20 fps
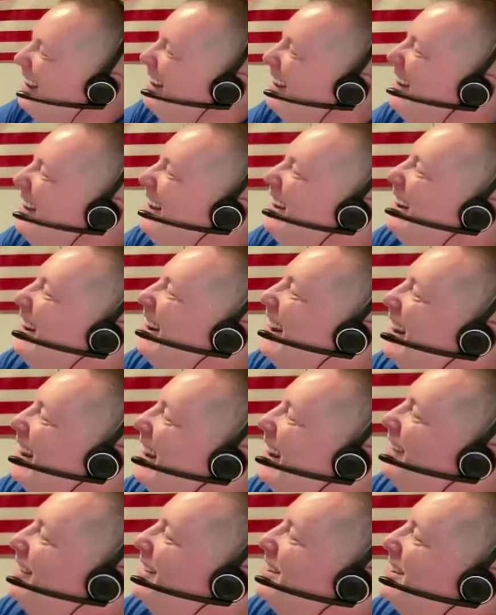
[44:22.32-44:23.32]
That guy was
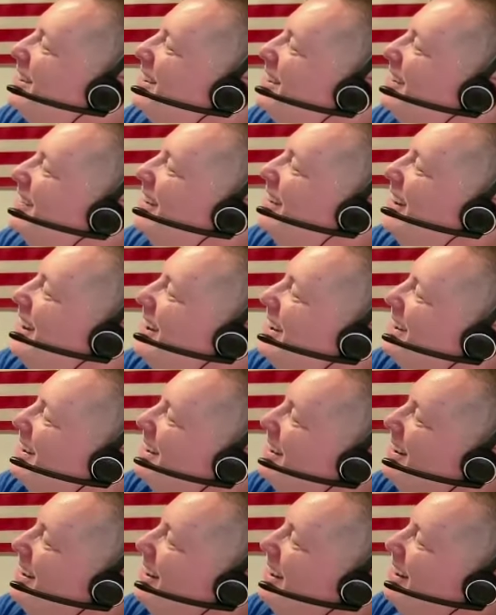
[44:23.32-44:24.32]
crazy.
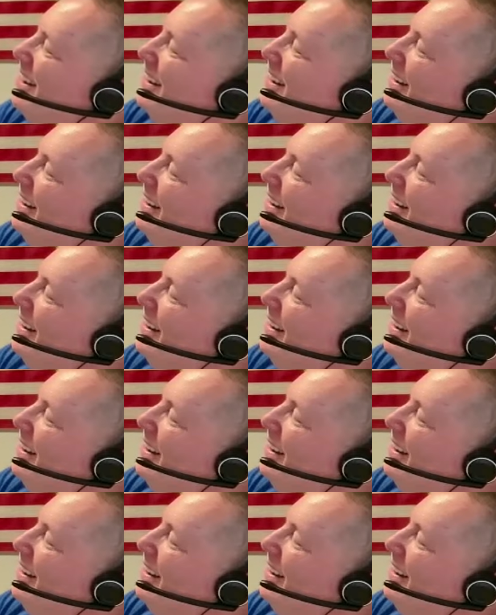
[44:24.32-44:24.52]
Yeah.